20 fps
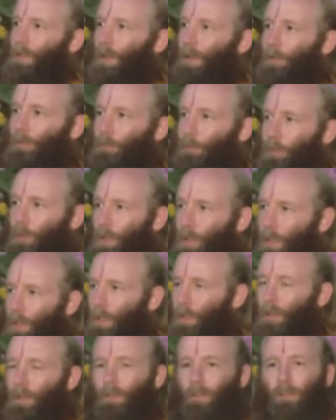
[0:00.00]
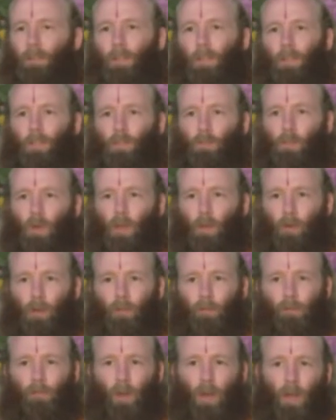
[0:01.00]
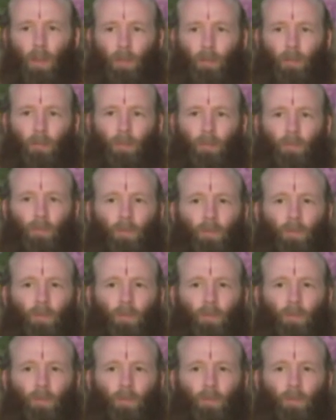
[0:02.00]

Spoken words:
and freed his mother and father,